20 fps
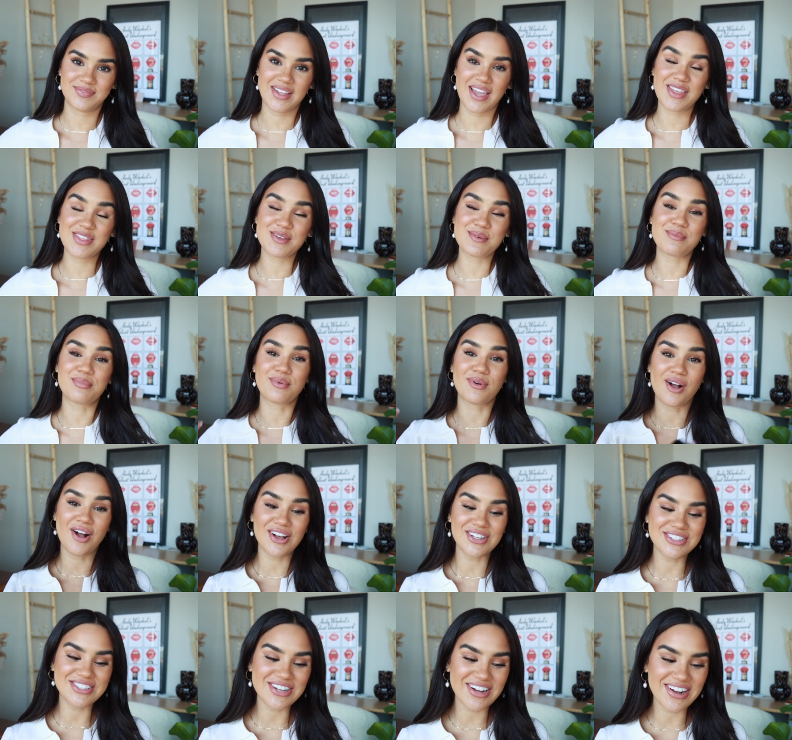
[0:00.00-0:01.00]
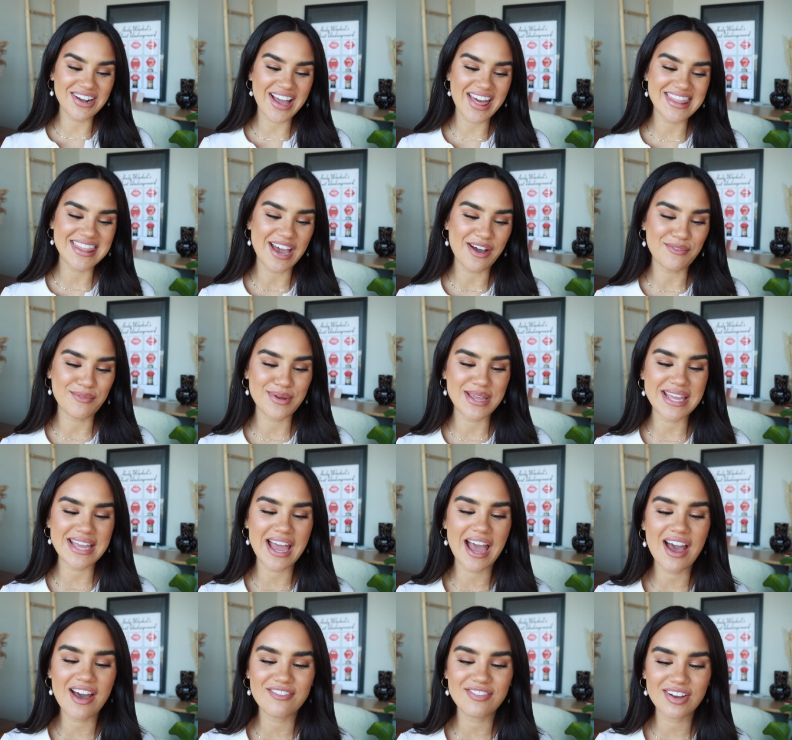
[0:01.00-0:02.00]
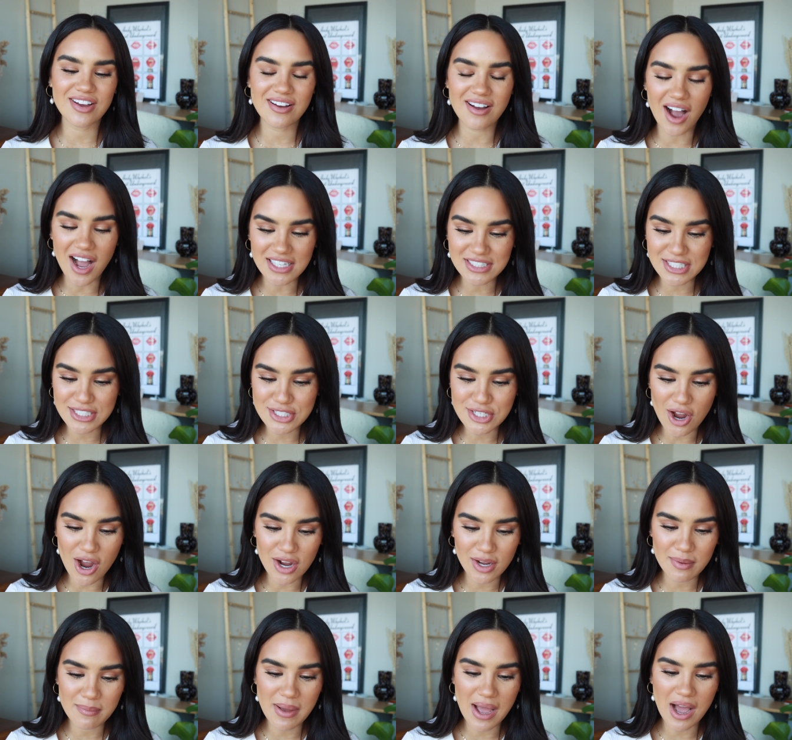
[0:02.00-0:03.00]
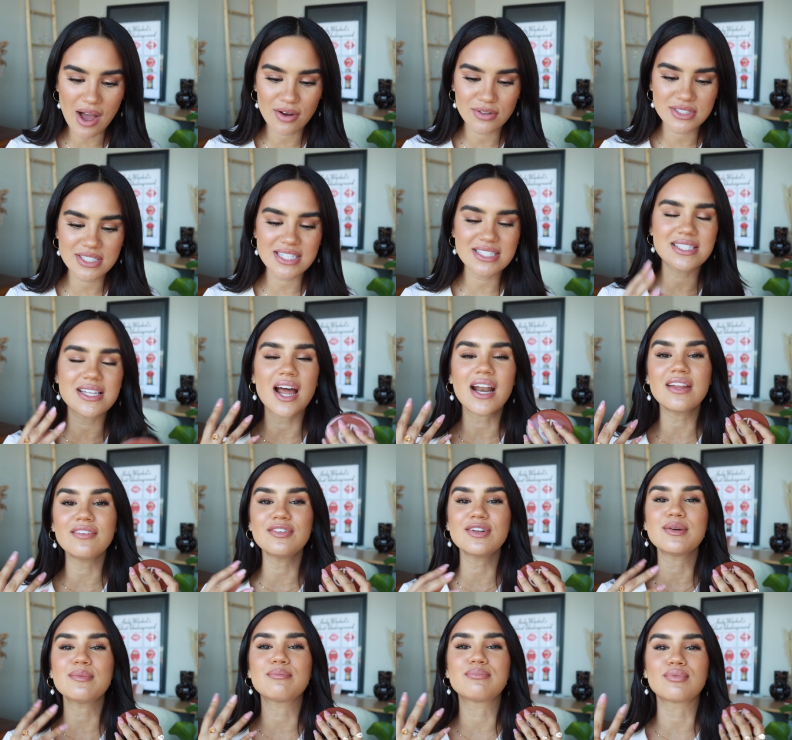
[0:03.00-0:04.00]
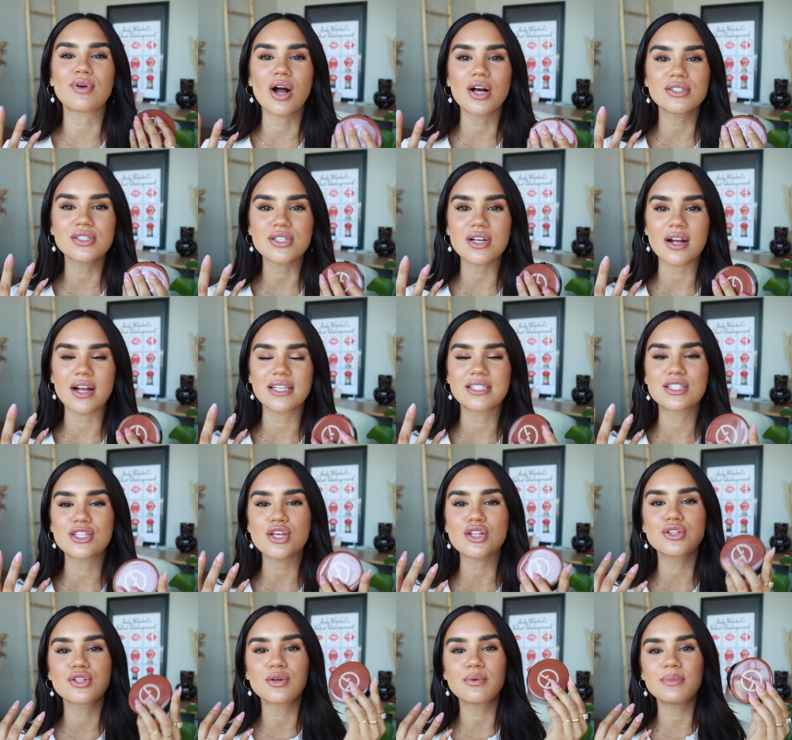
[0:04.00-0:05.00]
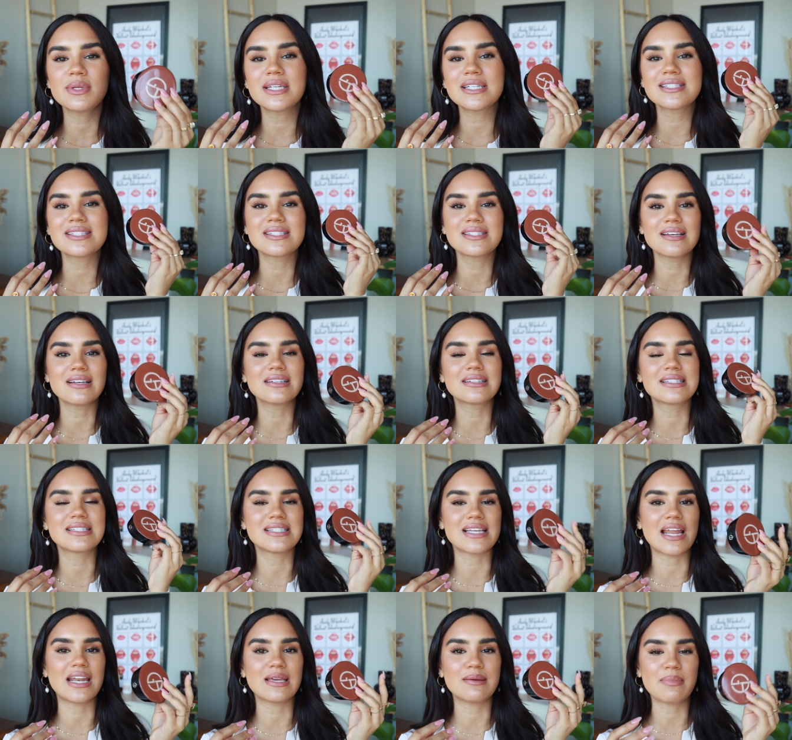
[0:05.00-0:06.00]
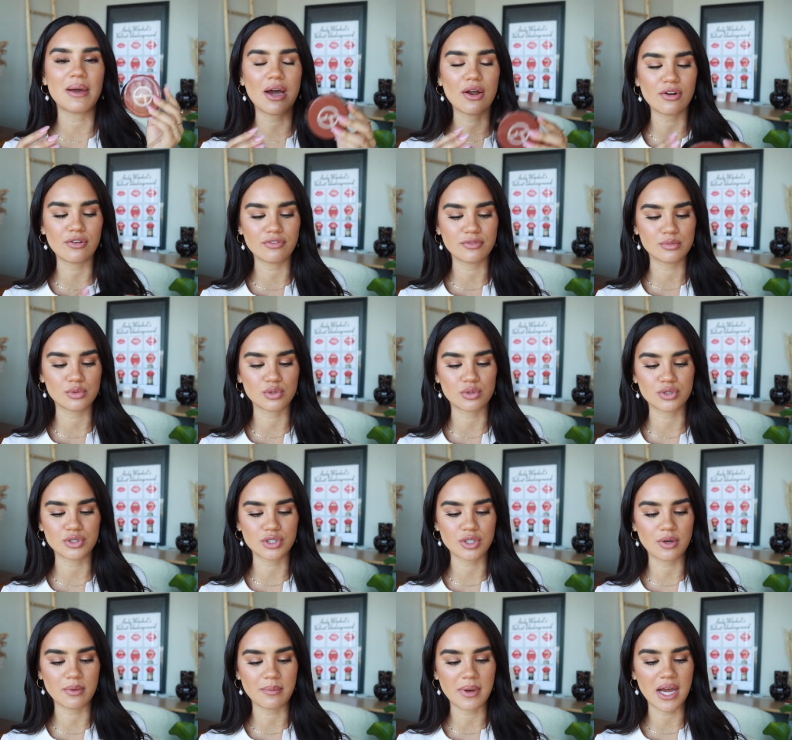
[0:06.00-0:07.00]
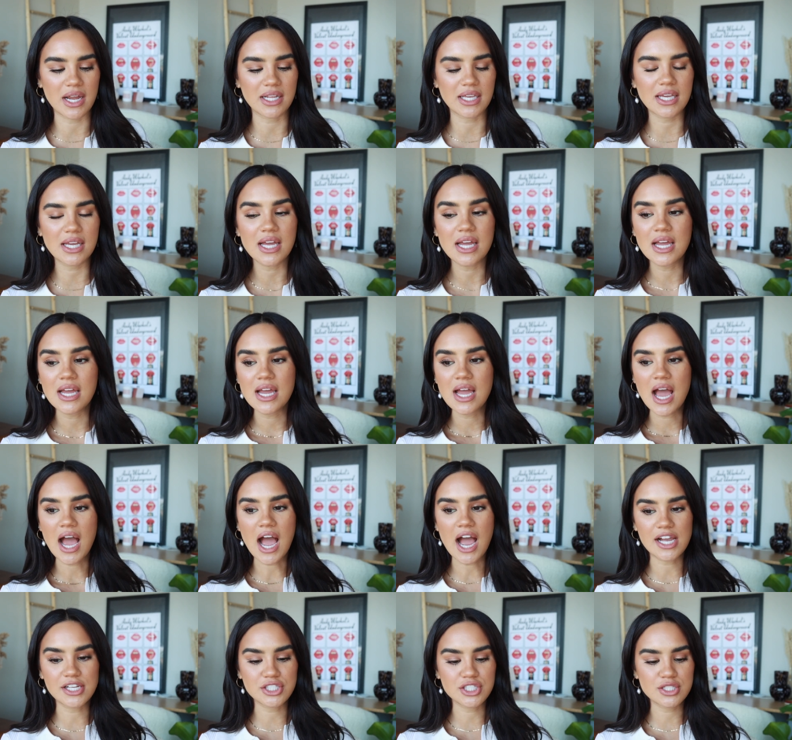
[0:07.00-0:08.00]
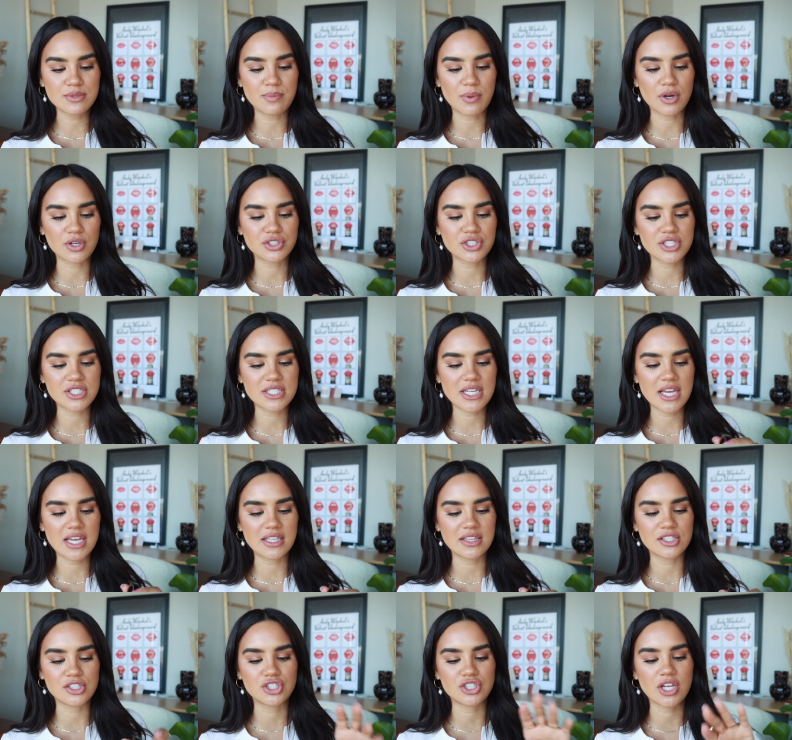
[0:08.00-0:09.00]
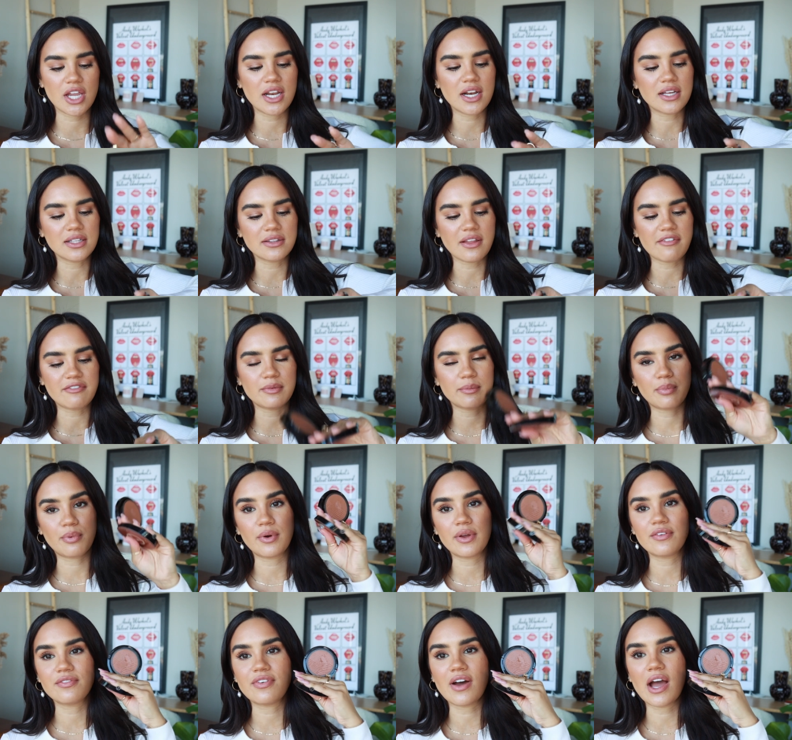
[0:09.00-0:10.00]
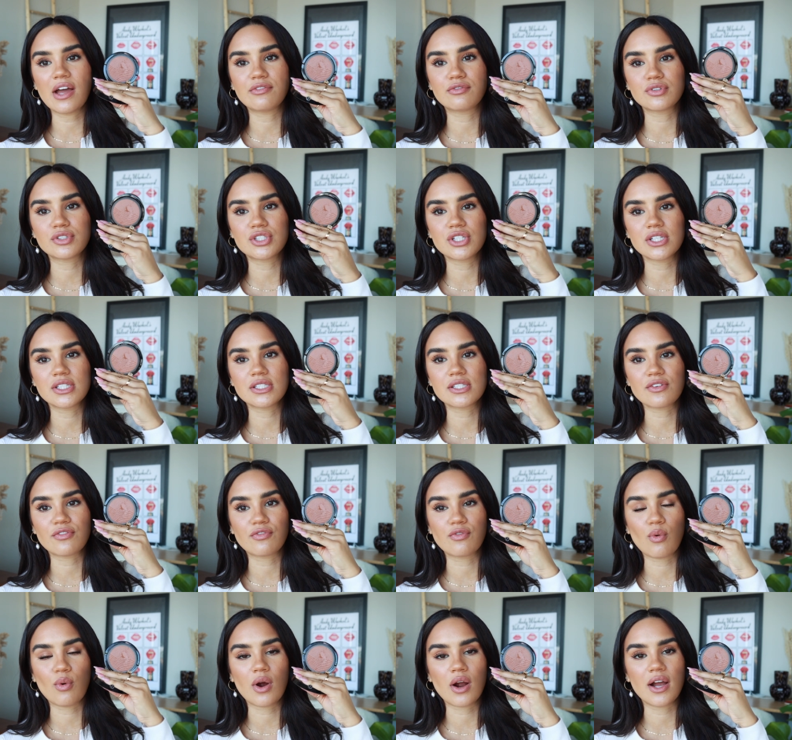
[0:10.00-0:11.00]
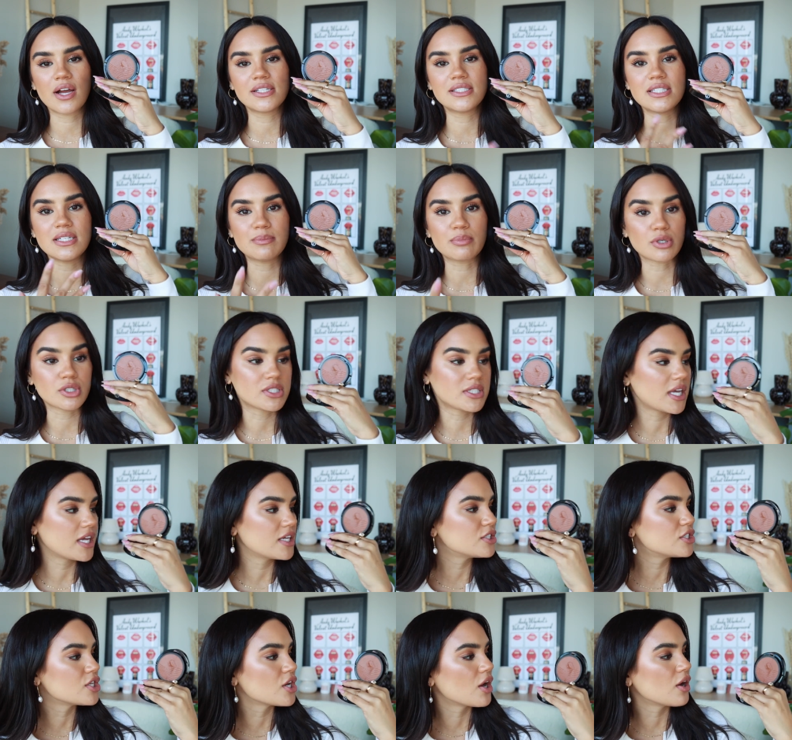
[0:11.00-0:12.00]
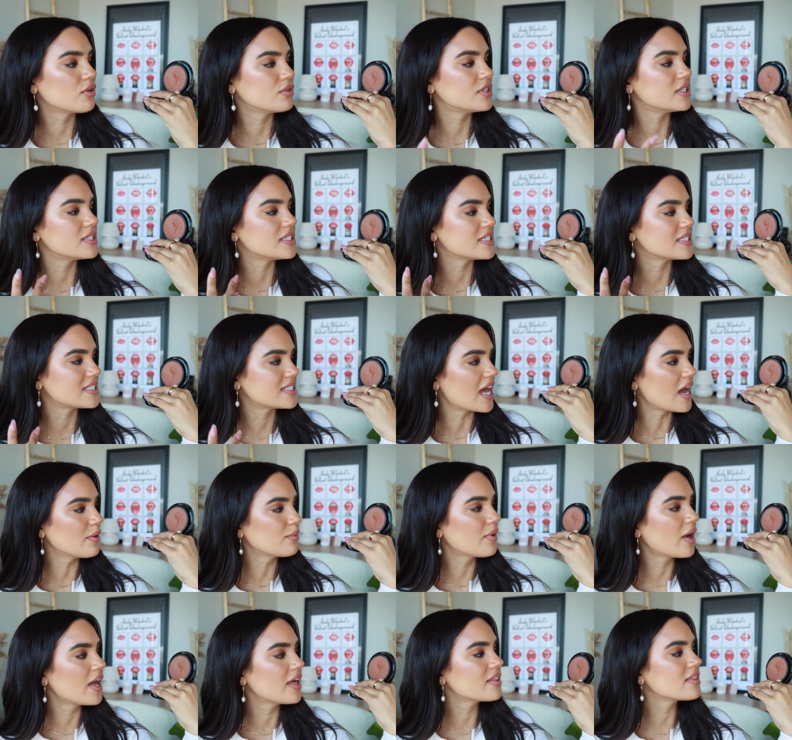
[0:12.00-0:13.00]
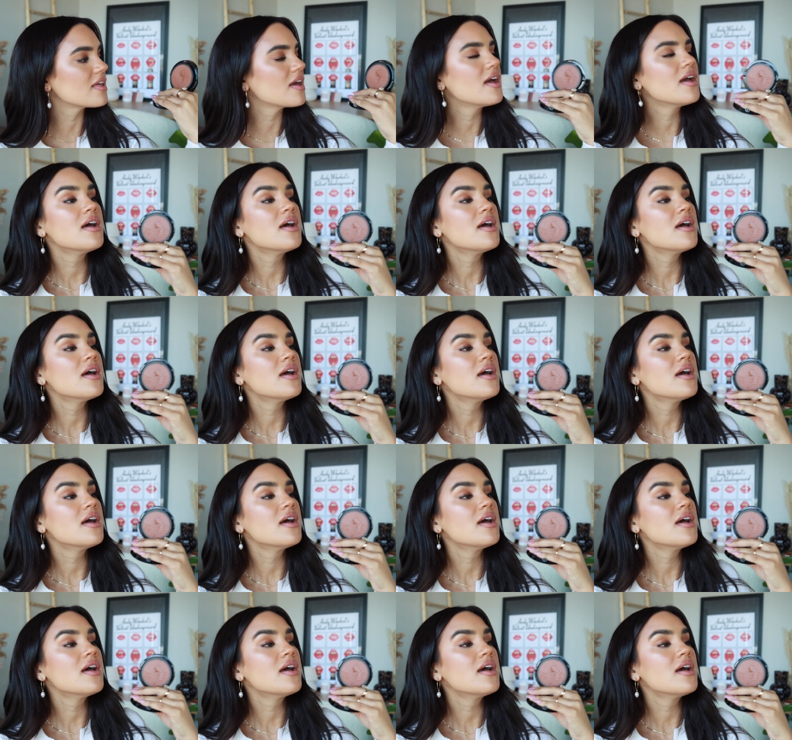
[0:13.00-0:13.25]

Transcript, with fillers: And the bronzer that we have got to talk about, it's not even a bronzer, it's the Luminous Silk Setting Powder from Giorgio Armani. I just purchased it in the shade 11.5, which is for a deeper skin tone to set with.